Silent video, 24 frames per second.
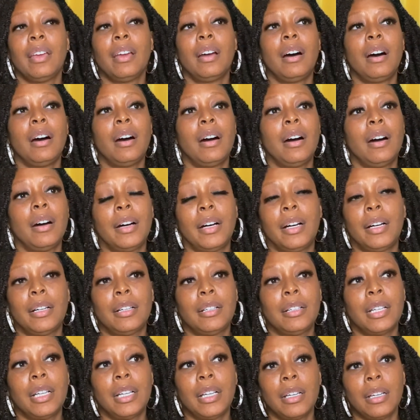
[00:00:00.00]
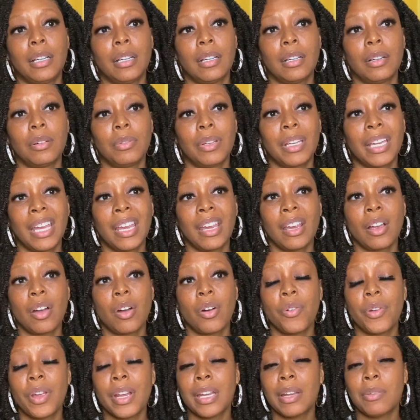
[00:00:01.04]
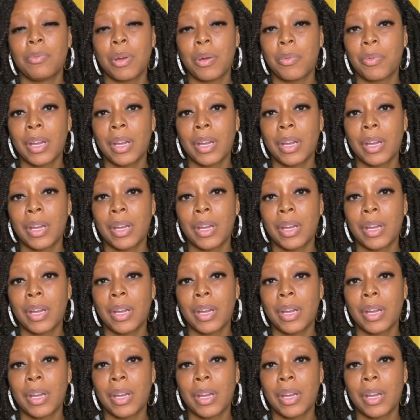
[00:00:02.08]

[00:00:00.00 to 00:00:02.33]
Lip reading: We can't go anywhere.